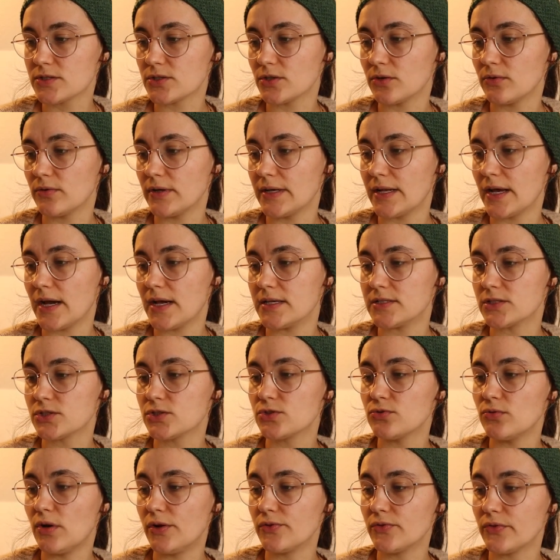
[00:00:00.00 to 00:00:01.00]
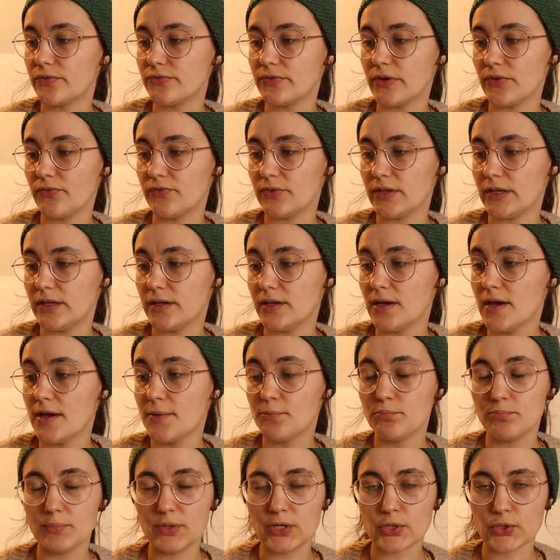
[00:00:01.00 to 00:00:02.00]
so it has 250
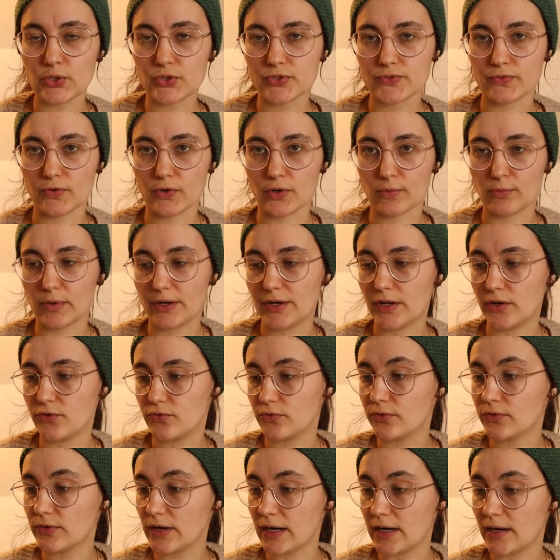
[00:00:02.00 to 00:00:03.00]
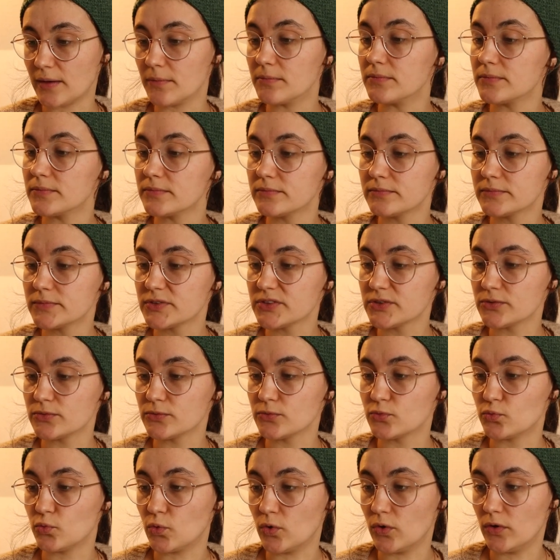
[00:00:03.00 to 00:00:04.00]
meters for 100 grams
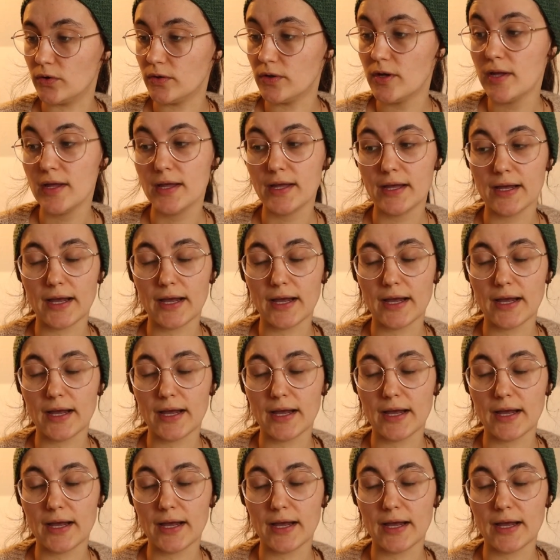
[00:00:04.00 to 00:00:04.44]
wool.